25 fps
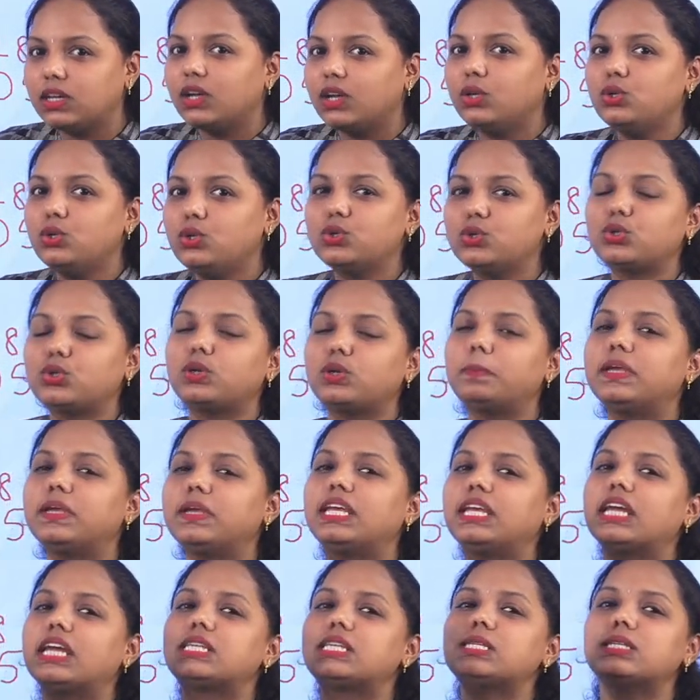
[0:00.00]
You should be
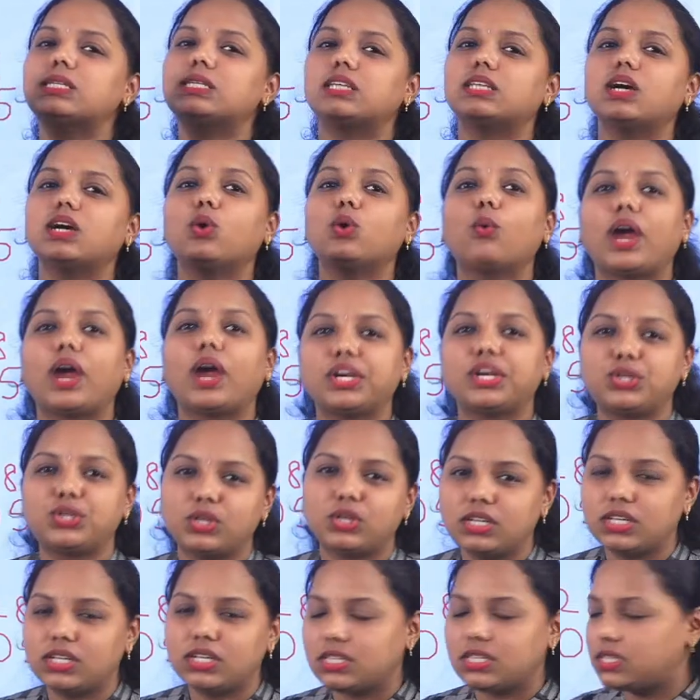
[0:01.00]
getting the
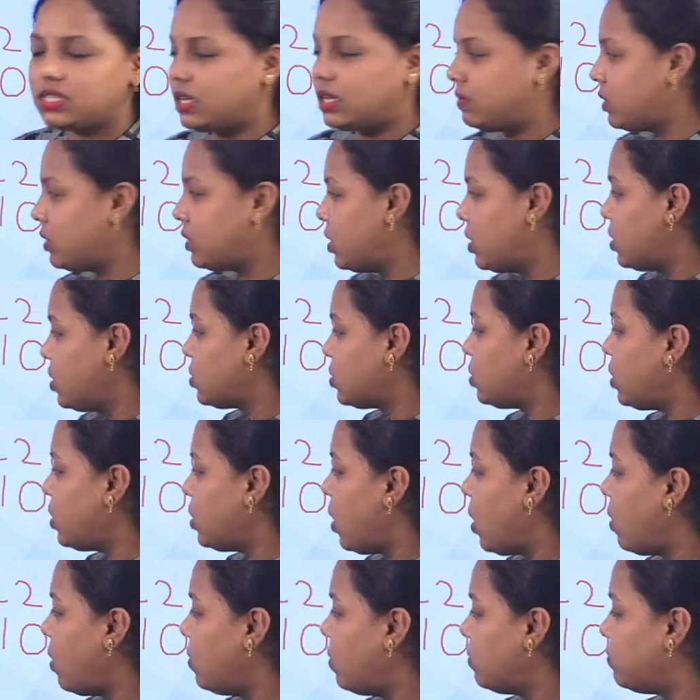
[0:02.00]
question itself. So
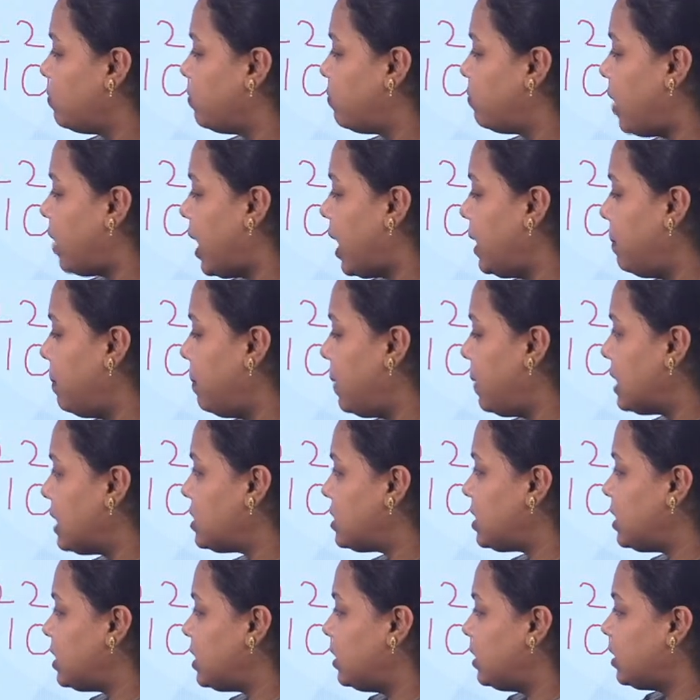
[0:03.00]
now 5 plus
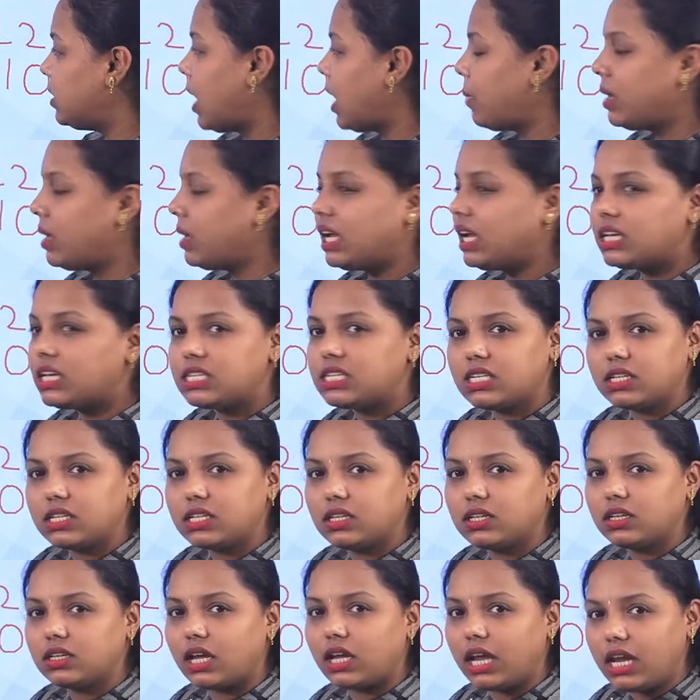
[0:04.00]
3. Am I getting
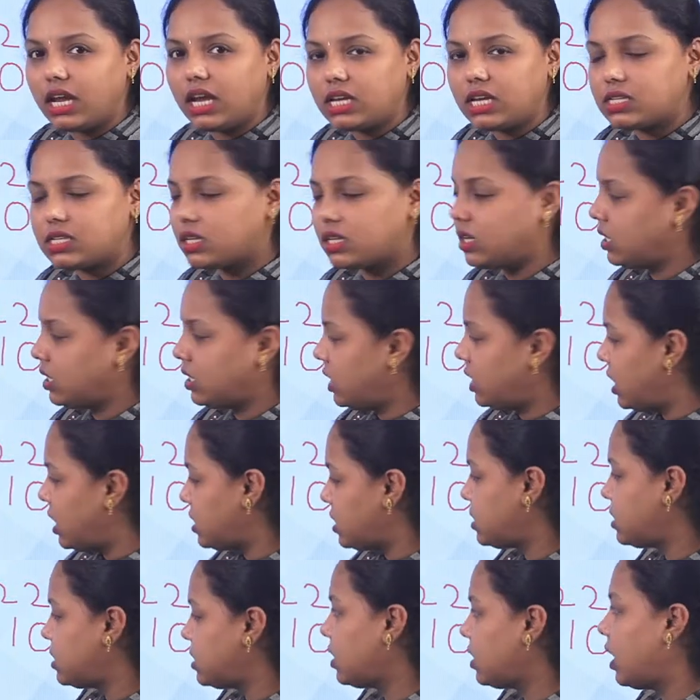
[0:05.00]
8?
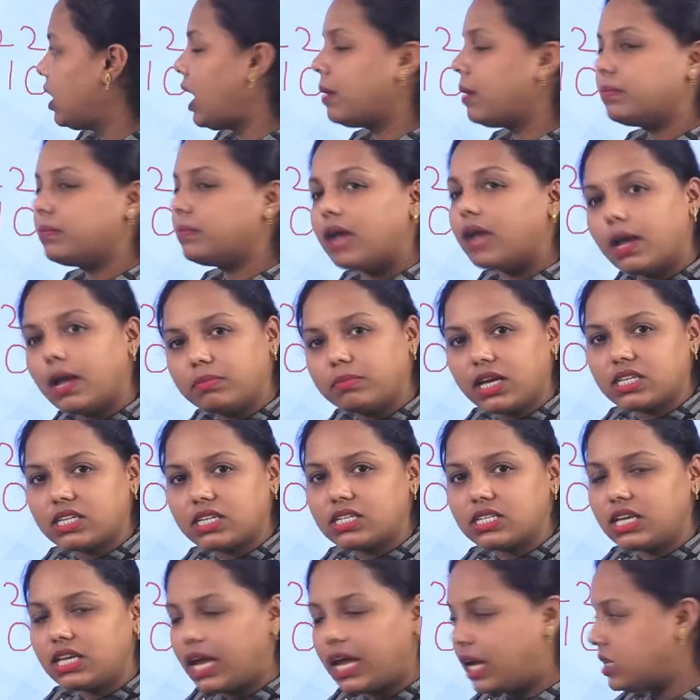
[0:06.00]
Yes, I'm
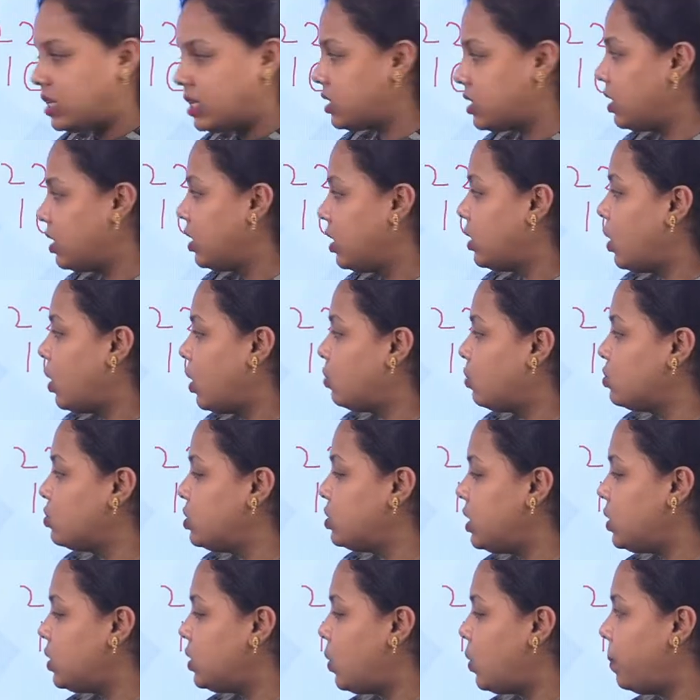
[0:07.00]
getting 8. Now
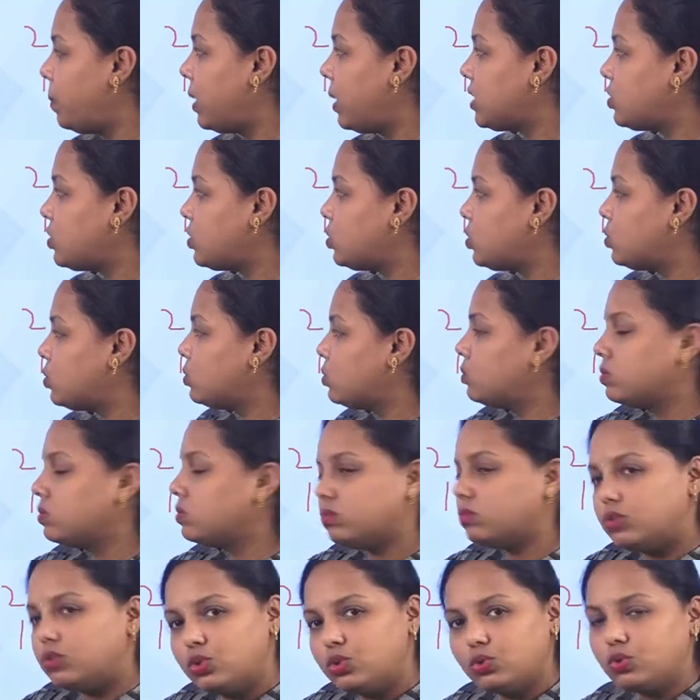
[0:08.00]
0 plus 2,
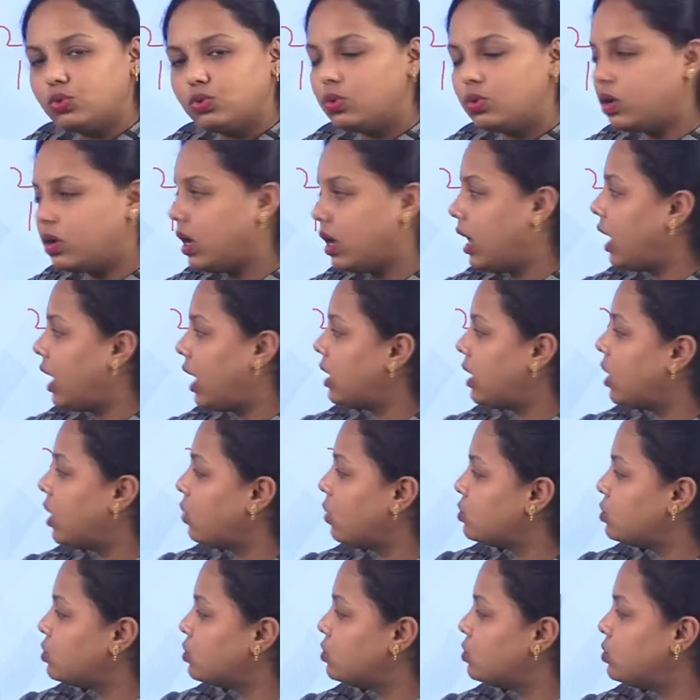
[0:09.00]
2. And now
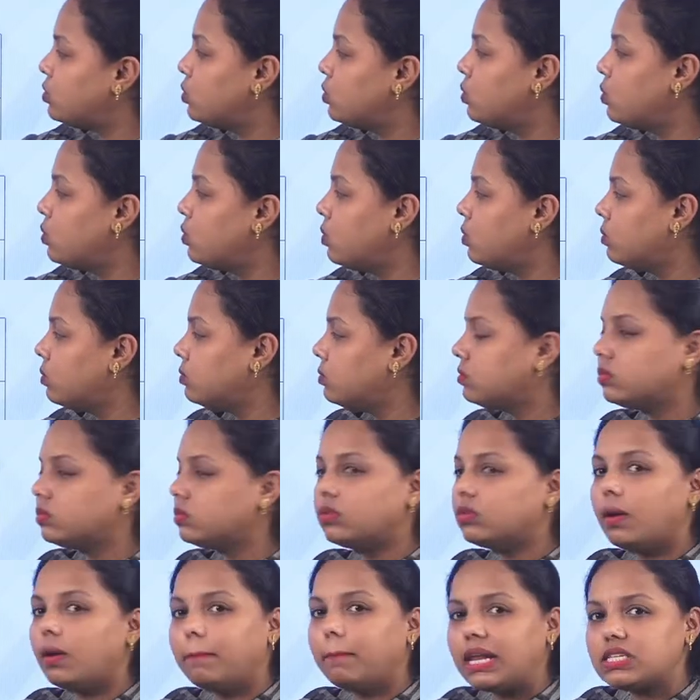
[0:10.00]
2
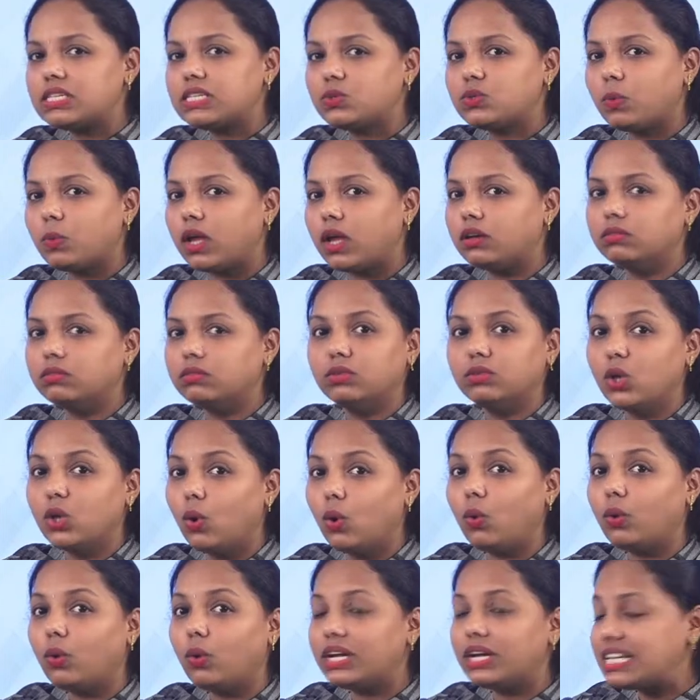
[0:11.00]
plus 1.
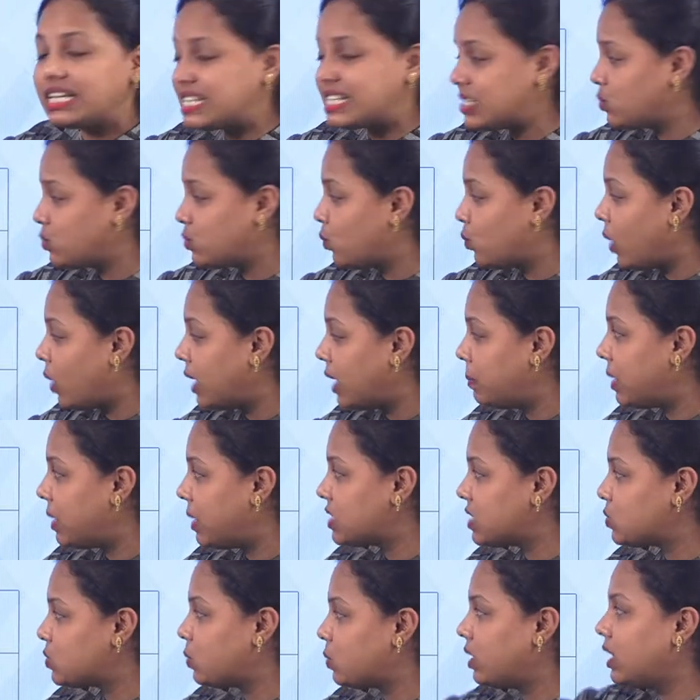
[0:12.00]
No, it is 1
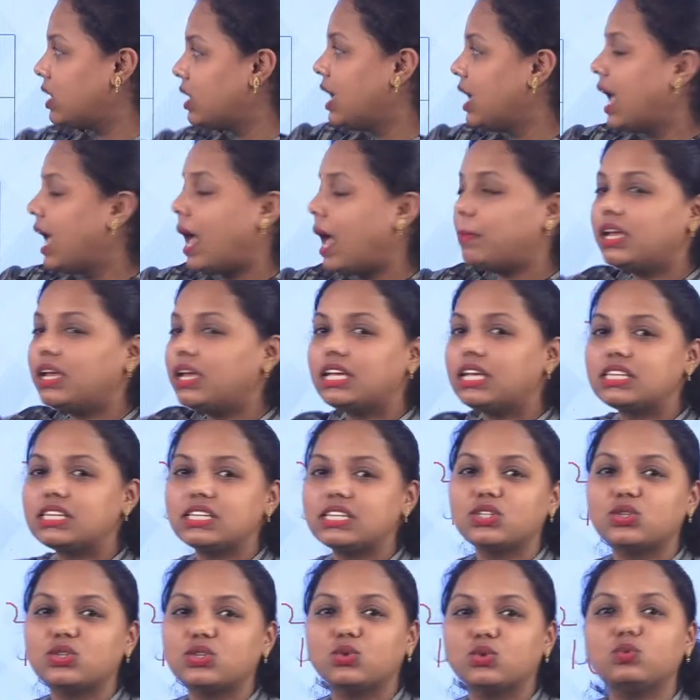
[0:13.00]
plus 1. Am I
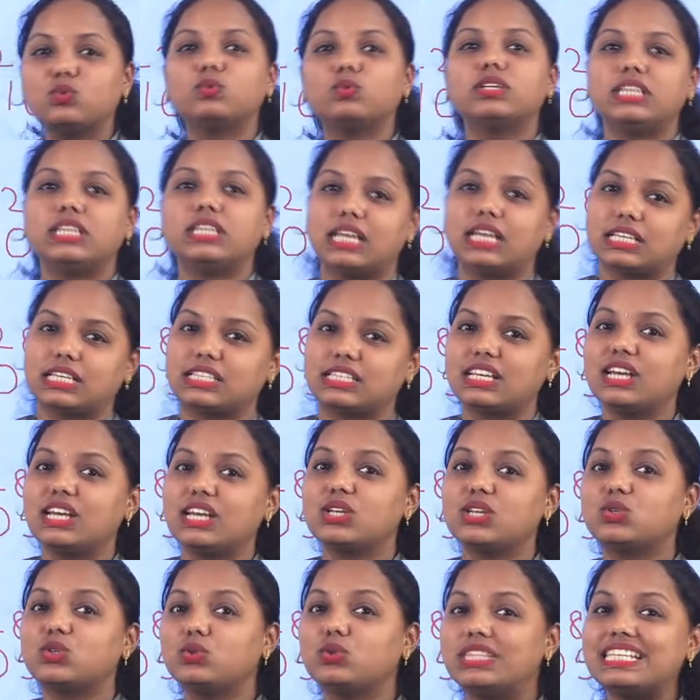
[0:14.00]
getting 2? Yes.
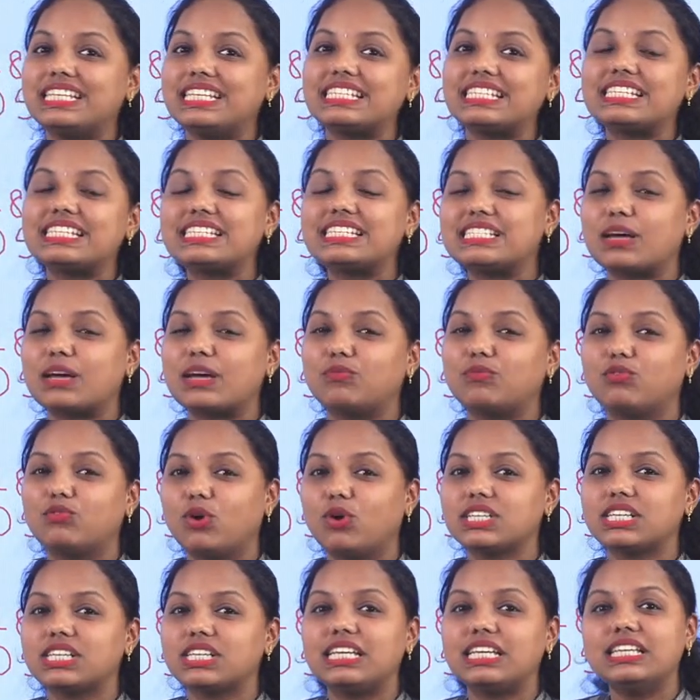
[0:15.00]
So this is
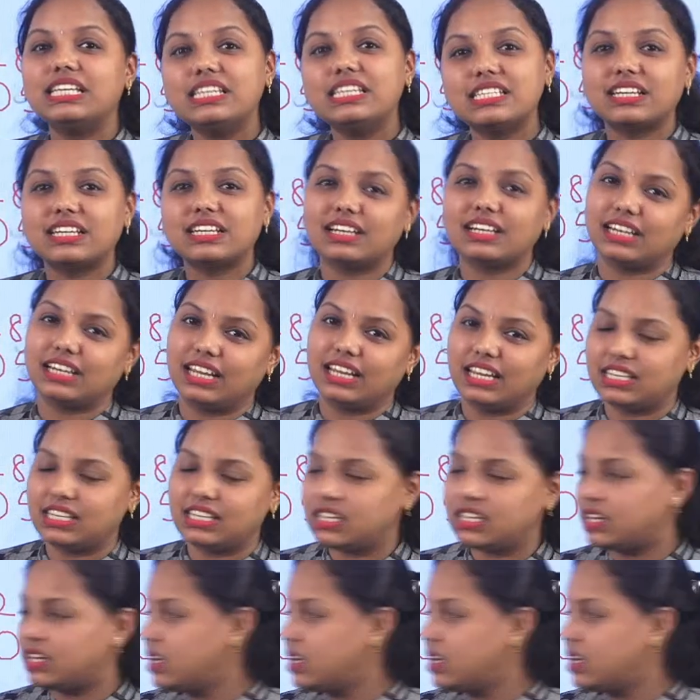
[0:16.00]
somewhat interrelated.